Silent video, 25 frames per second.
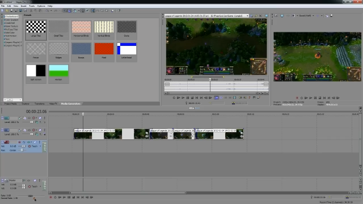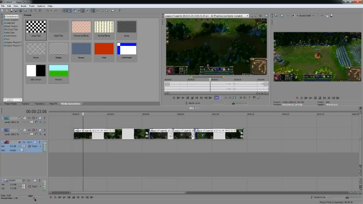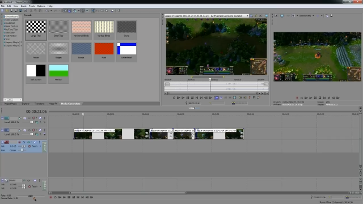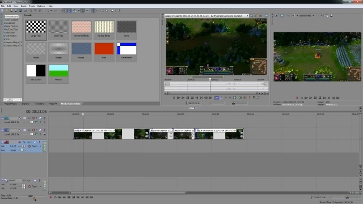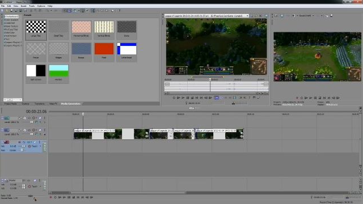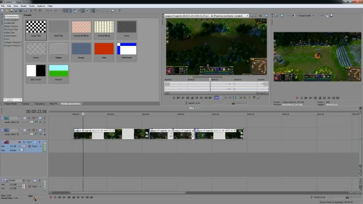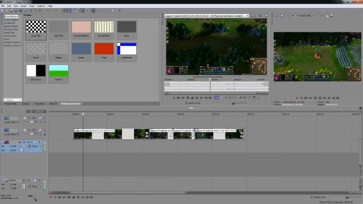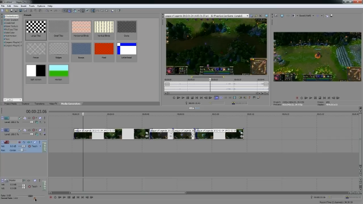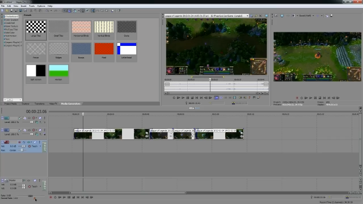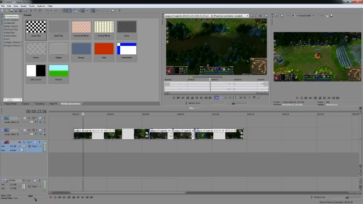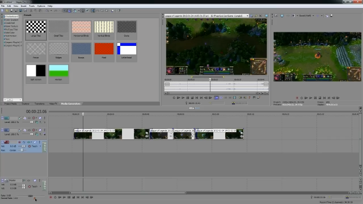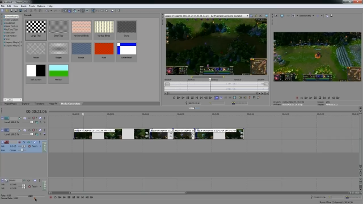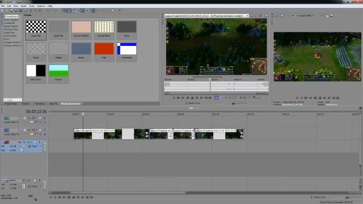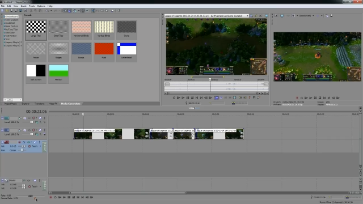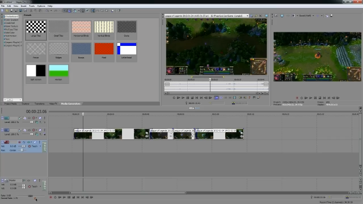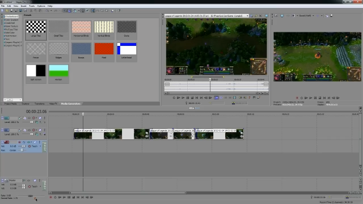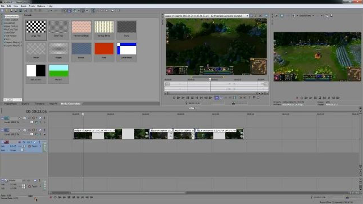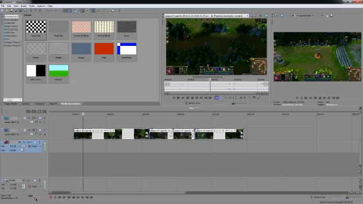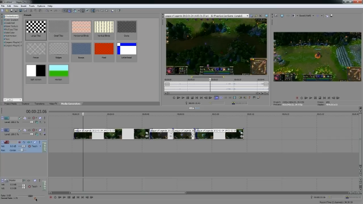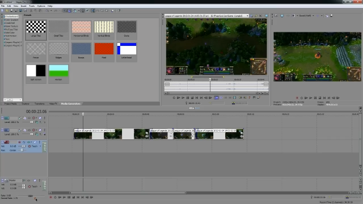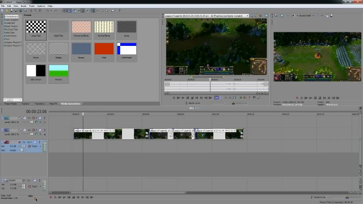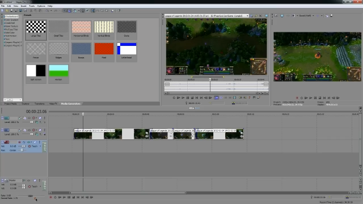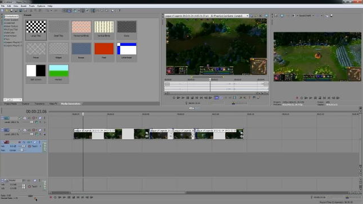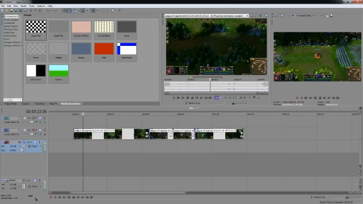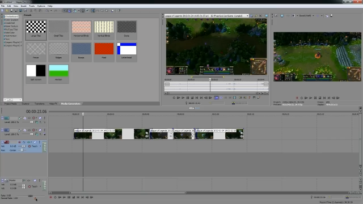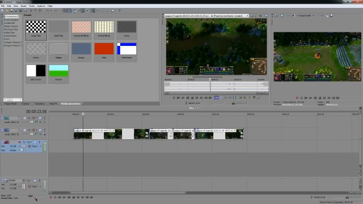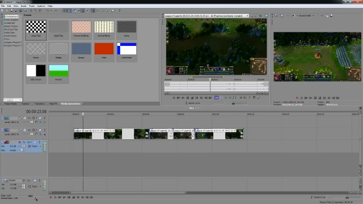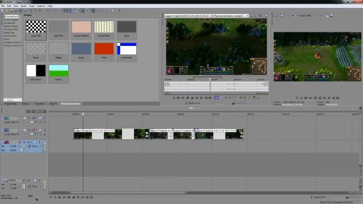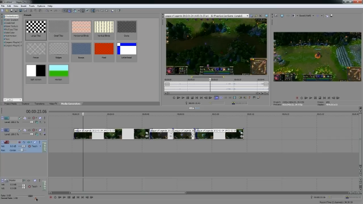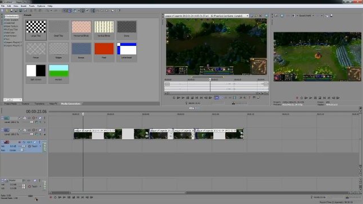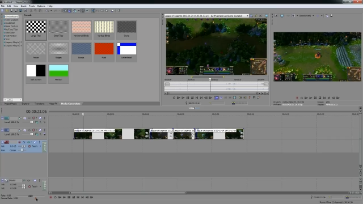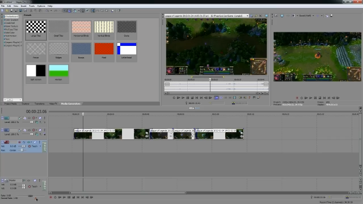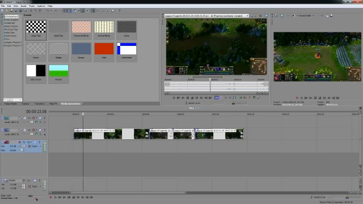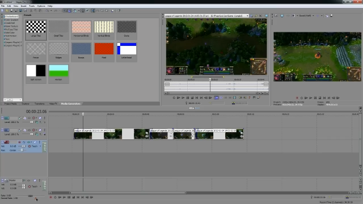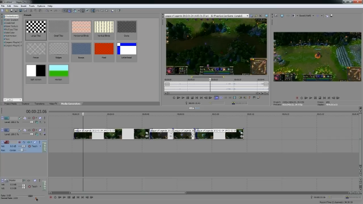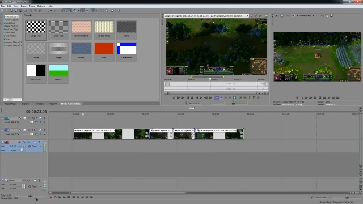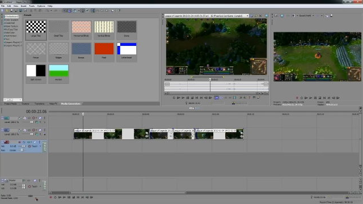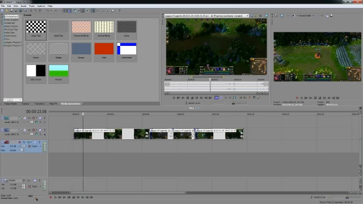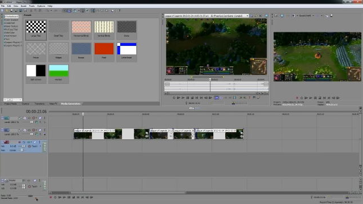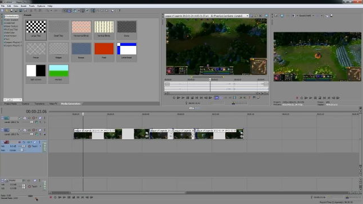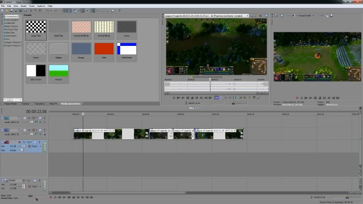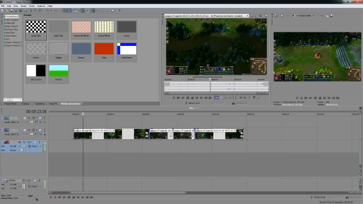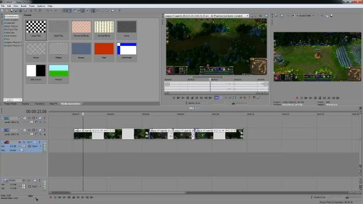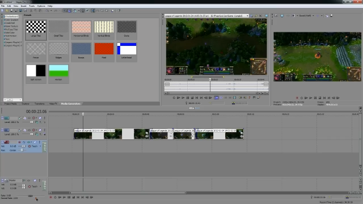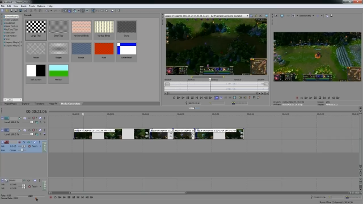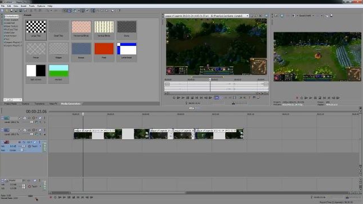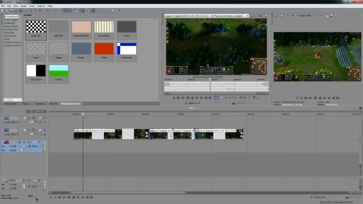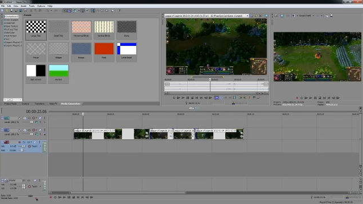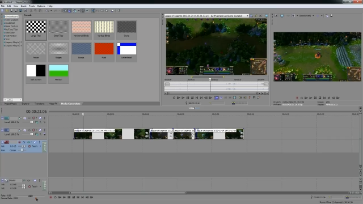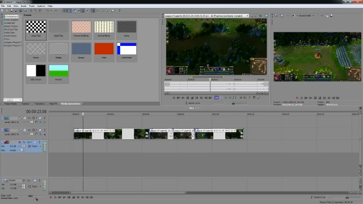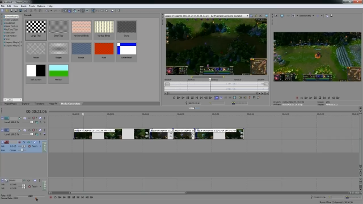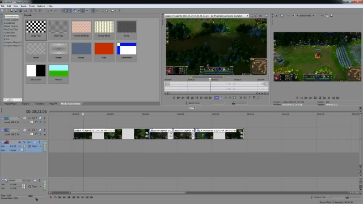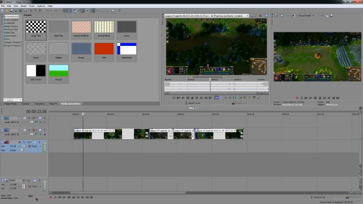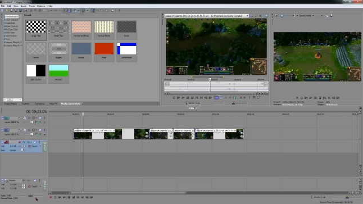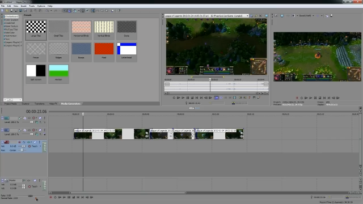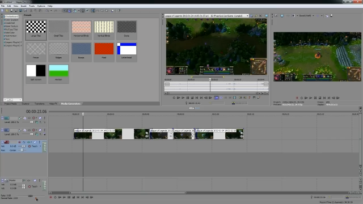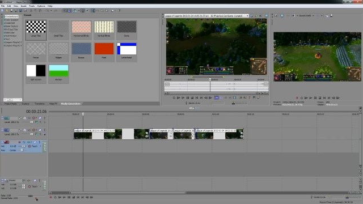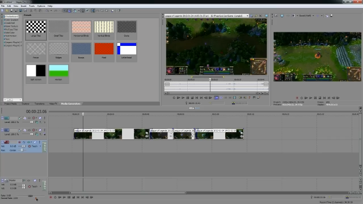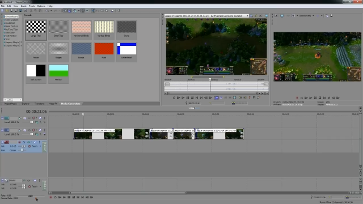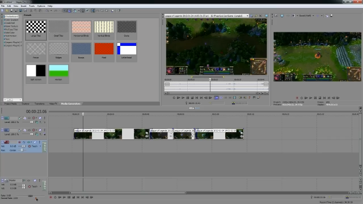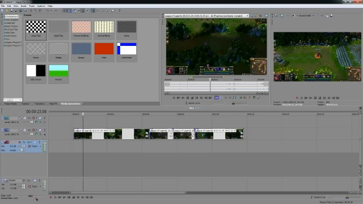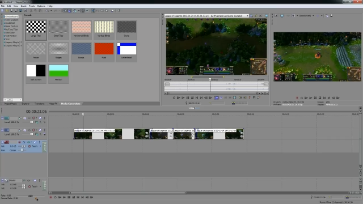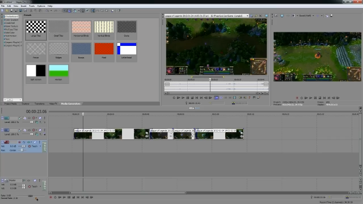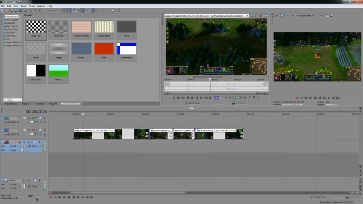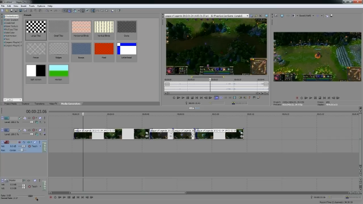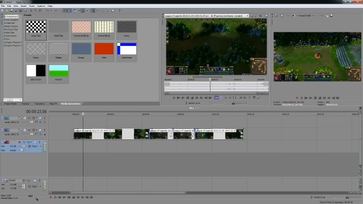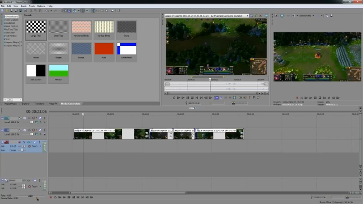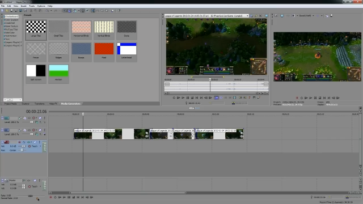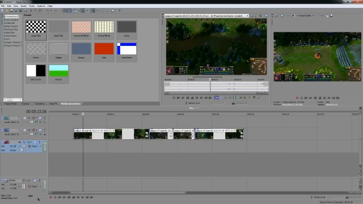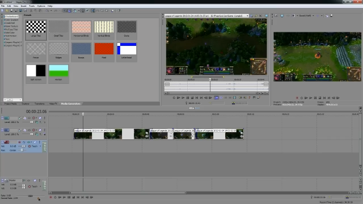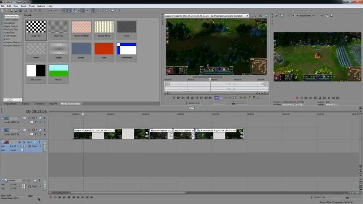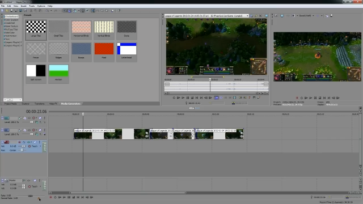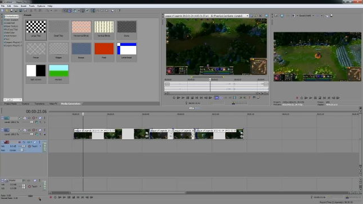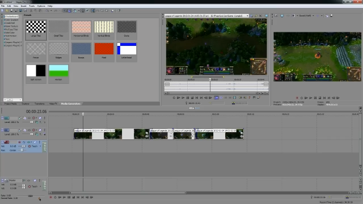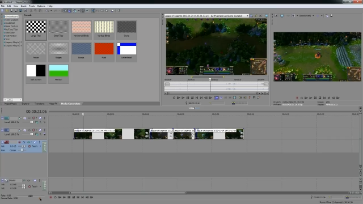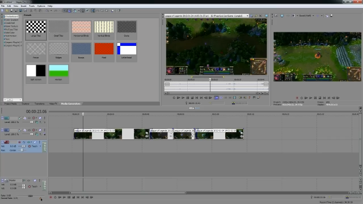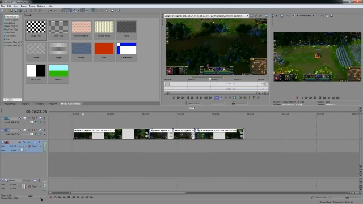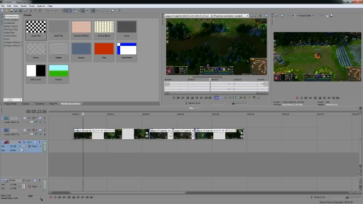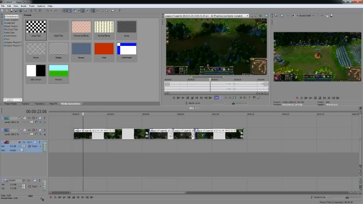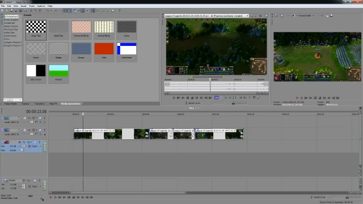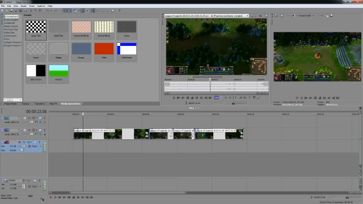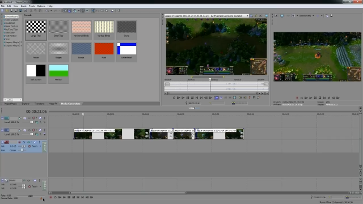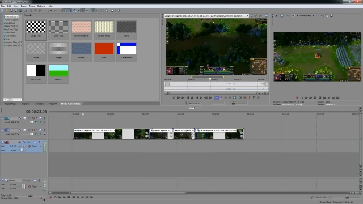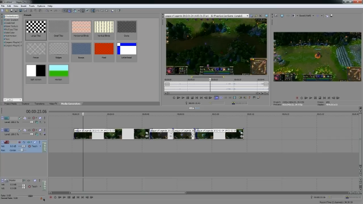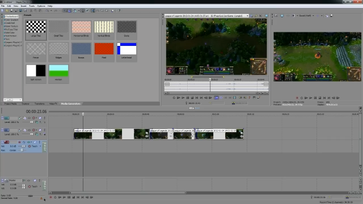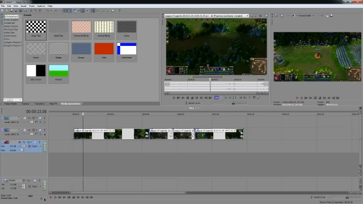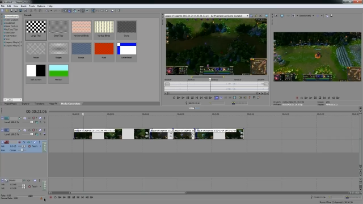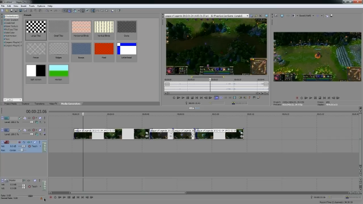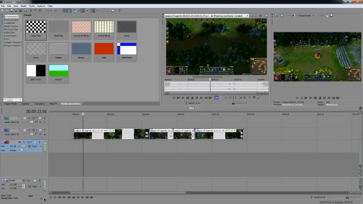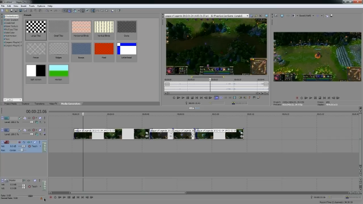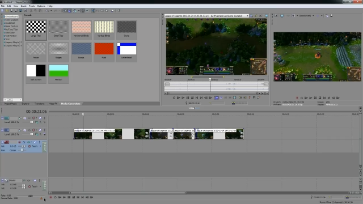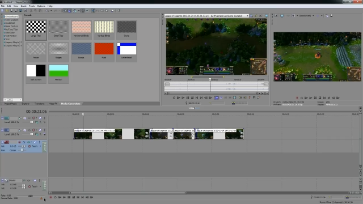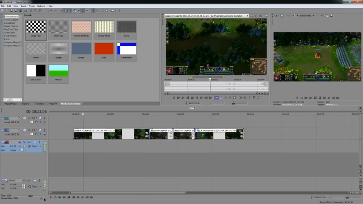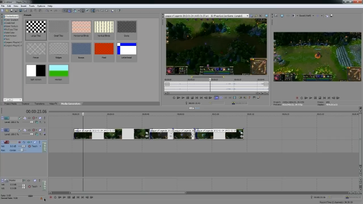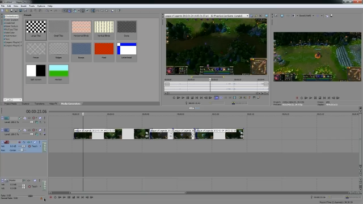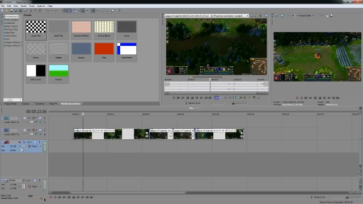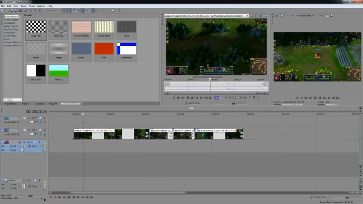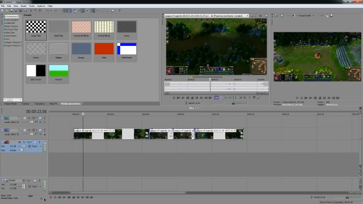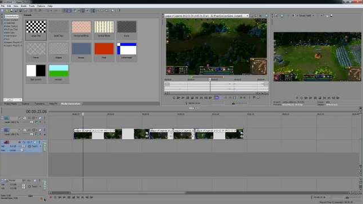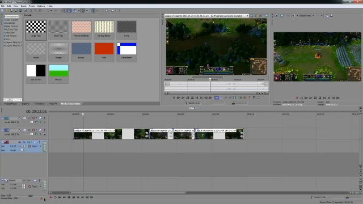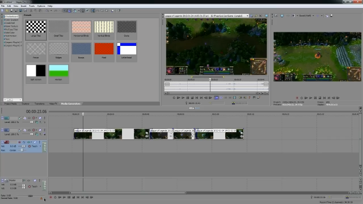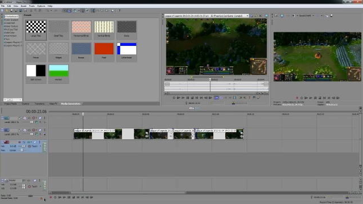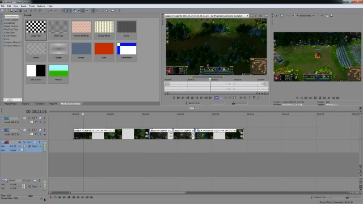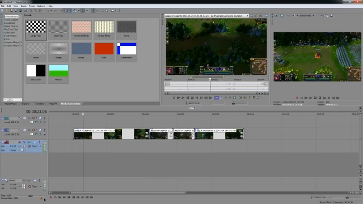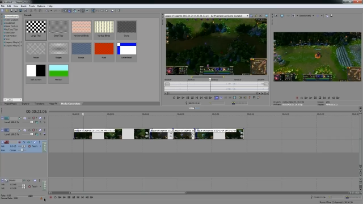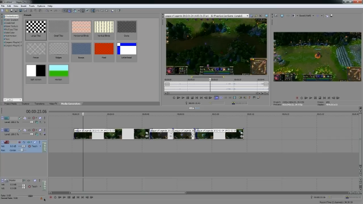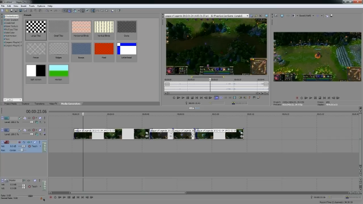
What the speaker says: [unreadable: no face in view]